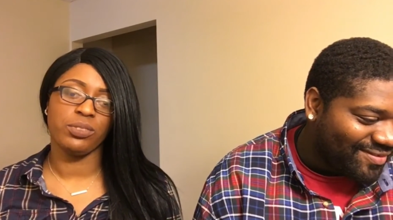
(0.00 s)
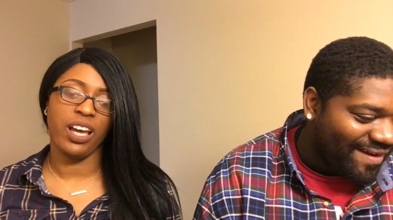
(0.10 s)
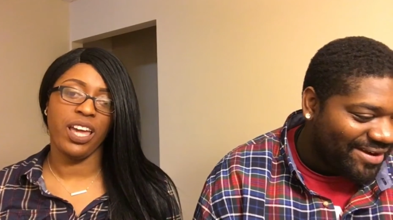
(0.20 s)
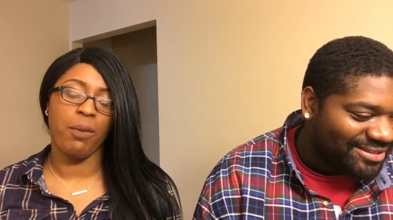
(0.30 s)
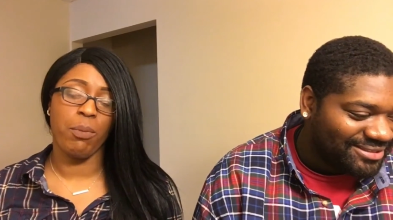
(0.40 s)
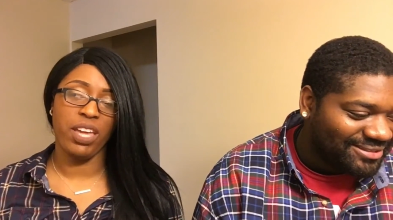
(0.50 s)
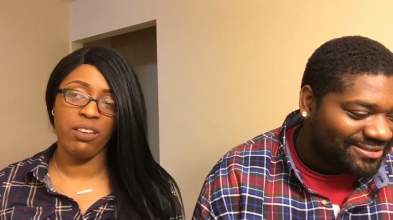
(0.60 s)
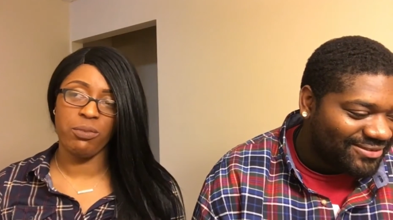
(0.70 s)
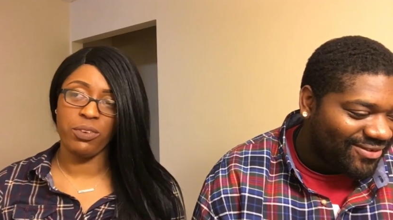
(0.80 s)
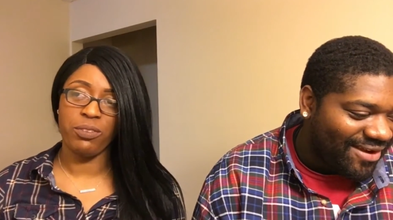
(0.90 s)
Speaker 1: when I had met
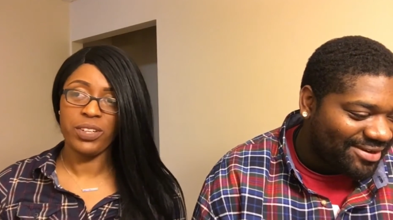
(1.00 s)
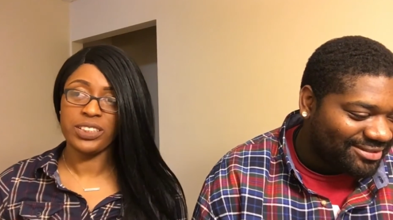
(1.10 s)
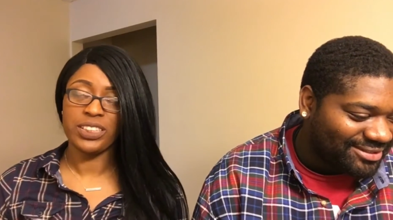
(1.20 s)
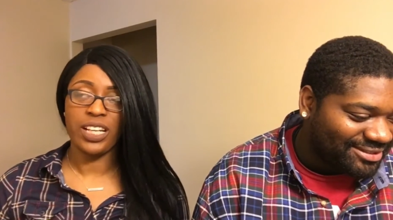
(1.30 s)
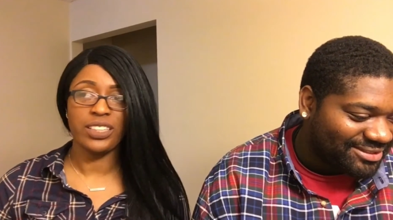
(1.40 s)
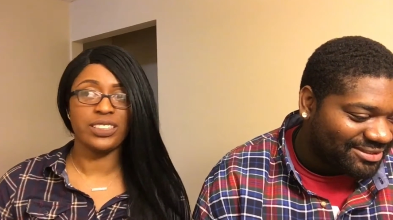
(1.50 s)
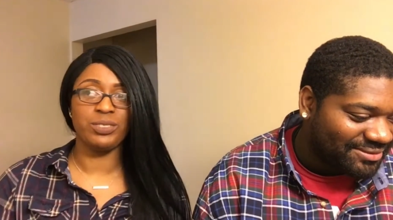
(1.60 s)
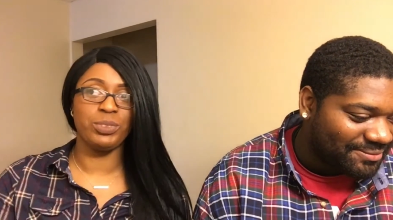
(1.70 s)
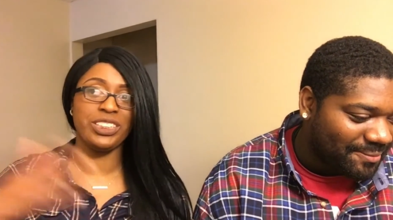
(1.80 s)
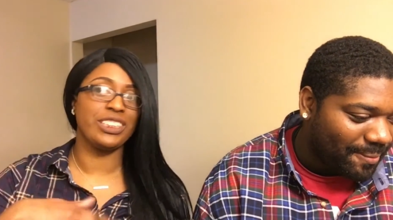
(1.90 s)
him for the first time, because
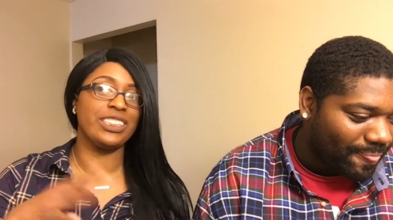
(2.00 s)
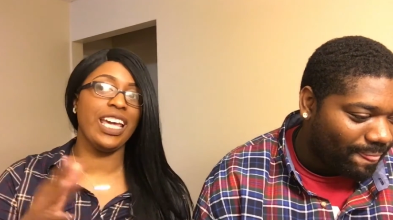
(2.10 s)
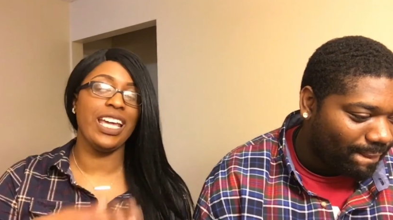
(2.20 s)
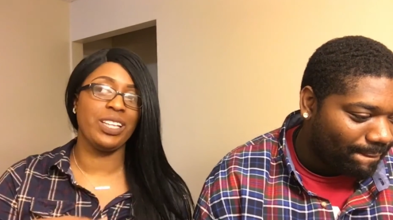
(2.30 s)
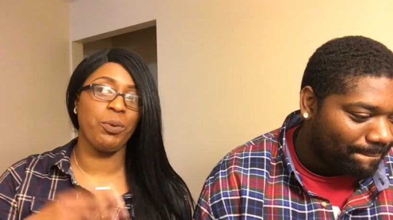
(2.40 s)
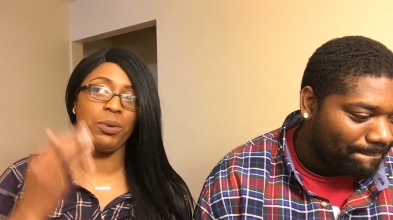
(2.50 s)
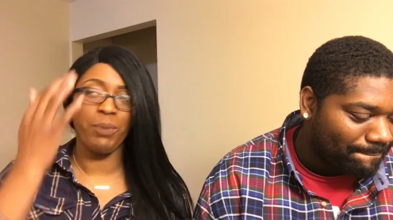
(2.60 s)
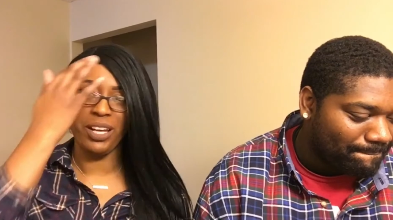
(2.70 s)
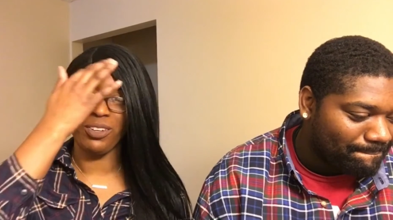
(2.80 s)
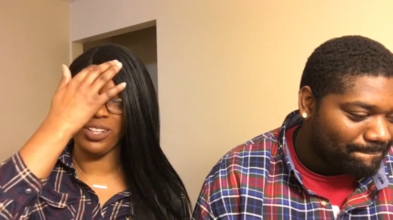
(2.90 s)
we just said that we
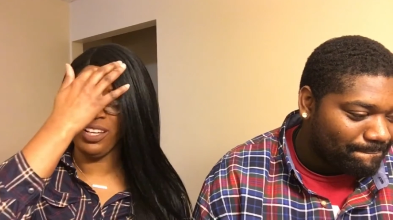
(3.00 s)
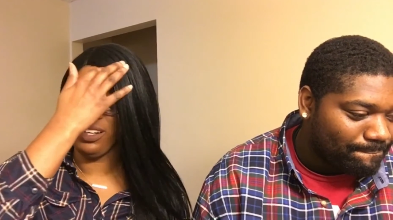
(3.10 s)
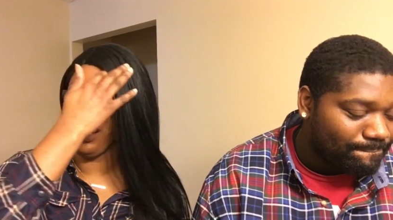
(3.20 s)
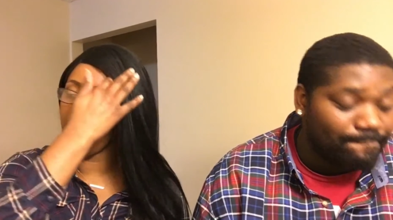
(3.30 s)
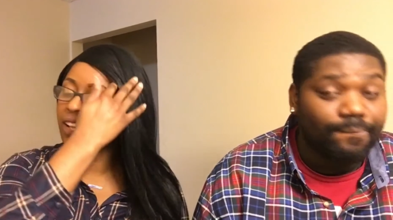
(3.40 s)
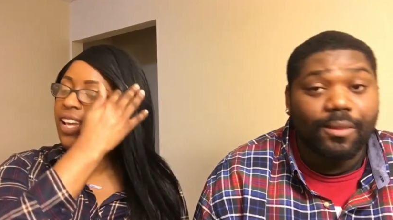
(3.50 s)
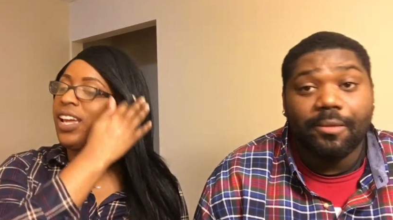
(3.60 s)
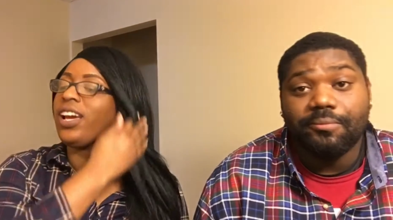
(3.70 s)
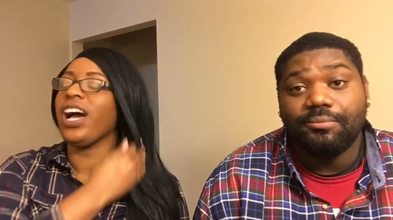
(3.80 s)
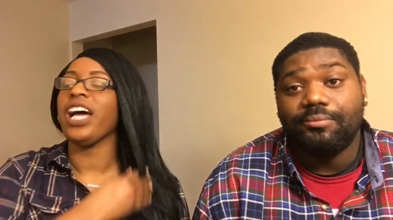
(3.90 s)
met on the internet,
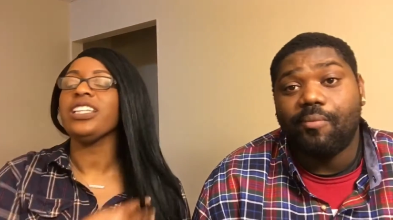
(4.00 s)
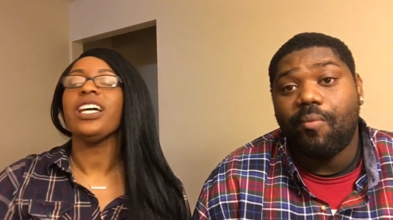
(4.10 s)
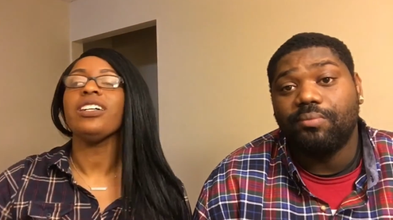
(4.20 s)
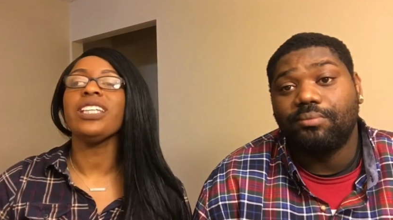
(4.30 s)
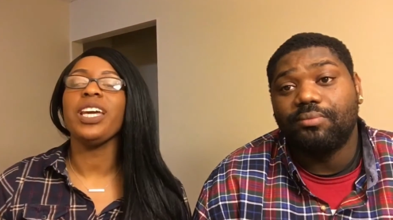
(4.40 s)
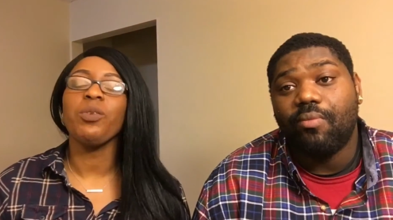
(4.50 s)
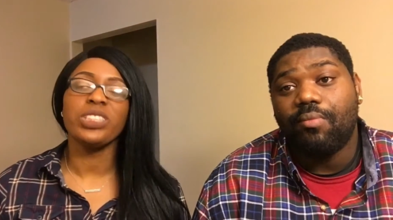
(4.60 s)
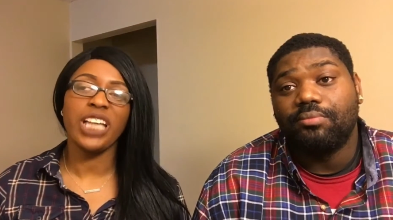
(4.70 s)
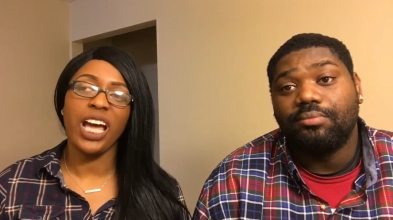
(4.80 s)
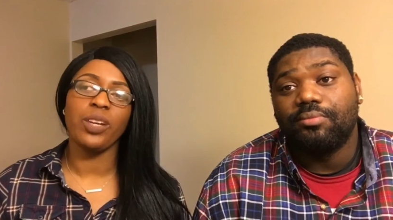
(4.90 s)
I thought that he was
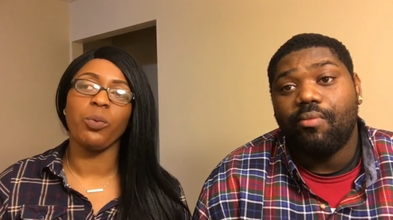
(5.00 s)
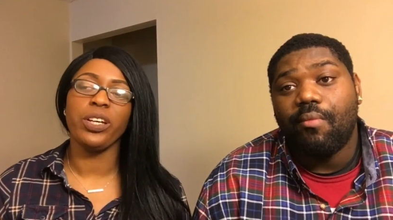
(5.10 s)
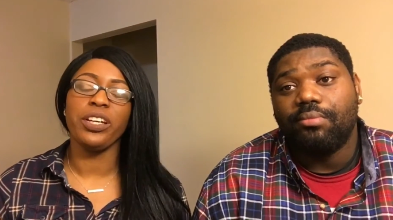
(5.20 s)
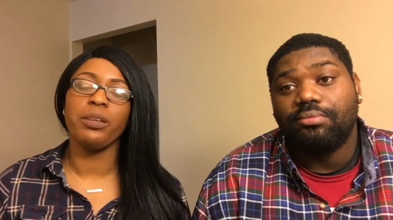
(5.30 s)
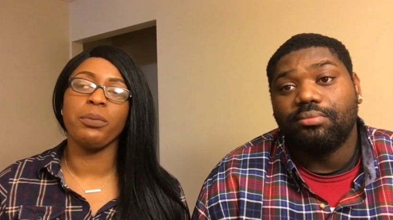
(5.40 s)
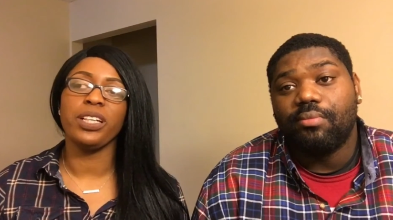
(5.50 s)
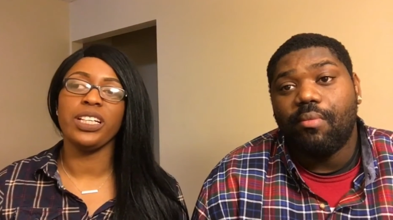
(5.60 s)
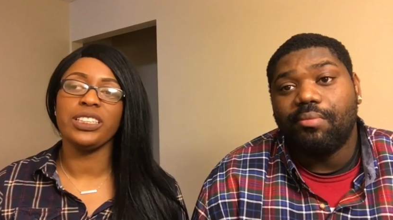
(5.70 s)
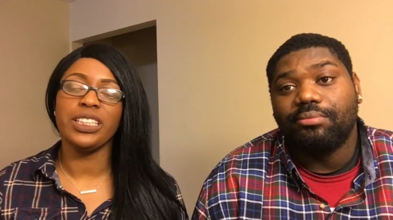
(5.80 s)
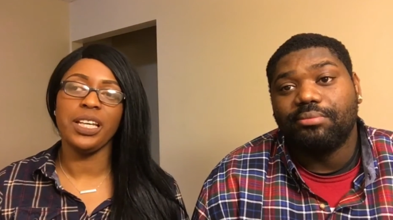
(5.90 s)
kind of weird
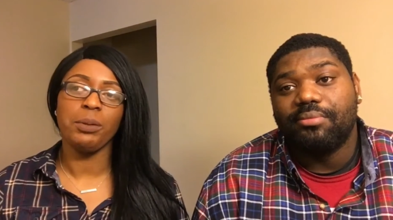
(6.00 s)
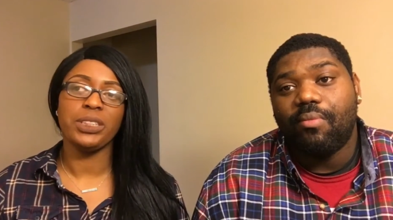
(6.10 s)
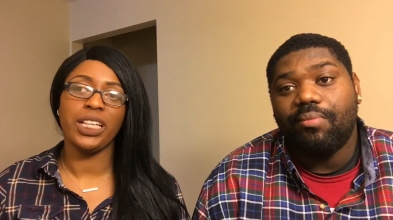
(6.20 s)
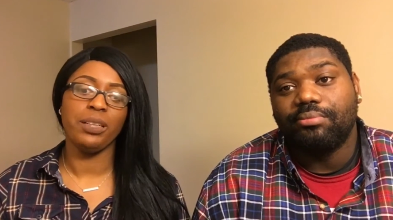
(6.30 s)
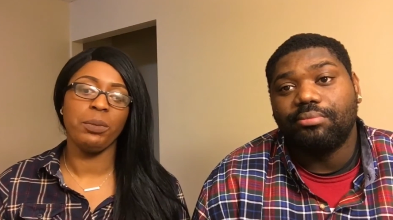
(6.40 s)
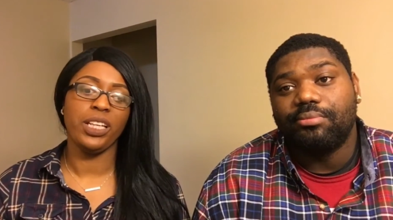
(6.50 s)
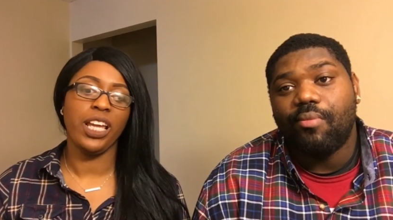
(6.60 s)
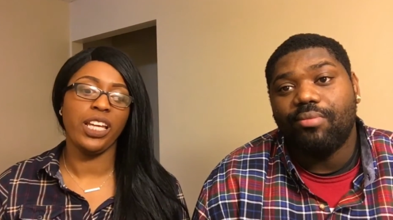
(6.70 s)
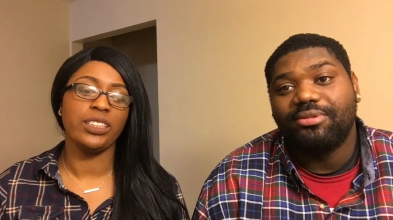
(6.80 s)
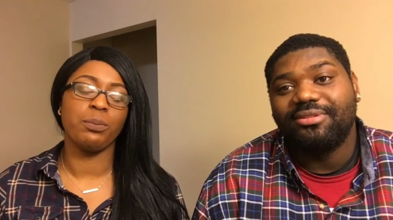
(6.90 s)
because he kept telling me that
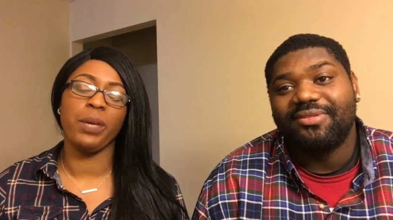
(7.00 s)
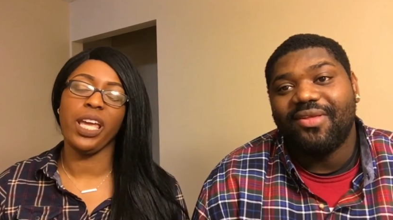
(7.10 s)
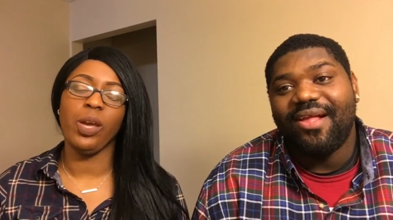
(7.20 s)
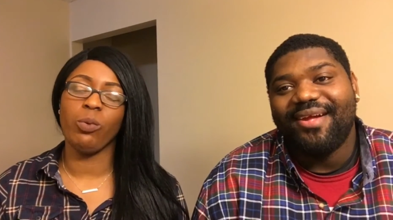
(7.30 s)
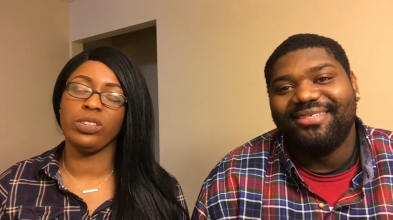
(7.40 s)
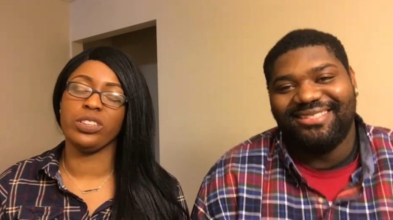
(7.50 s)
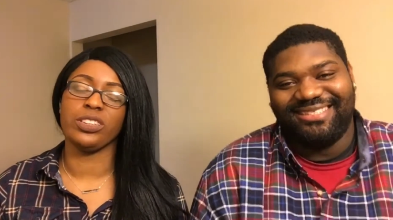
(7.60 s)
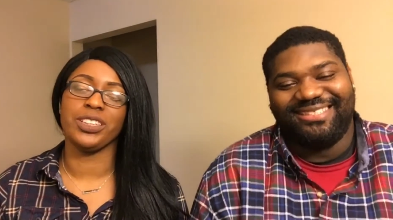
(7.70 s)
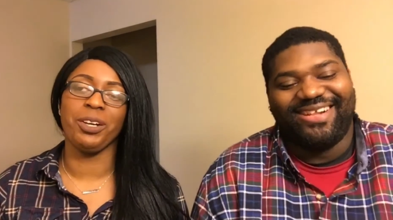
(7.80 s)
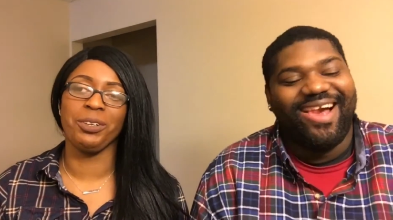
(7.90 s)
his bed was a
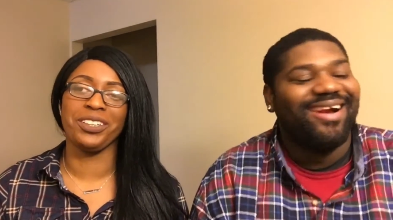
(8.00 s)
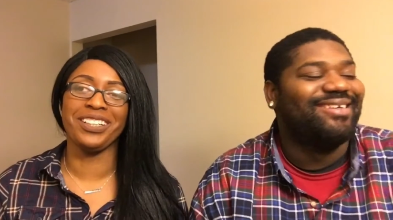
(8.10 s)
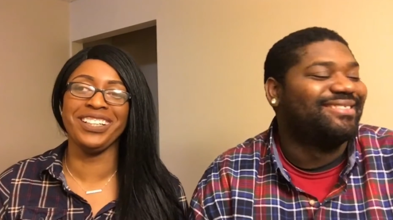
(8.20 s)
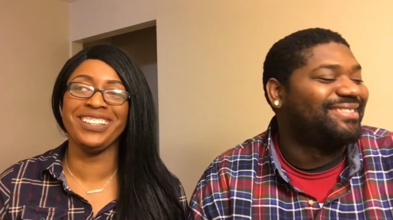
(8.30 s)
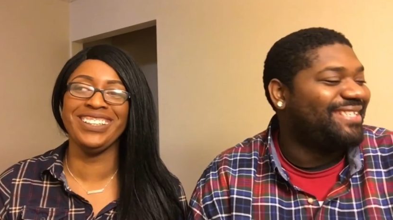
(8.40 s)
Serta.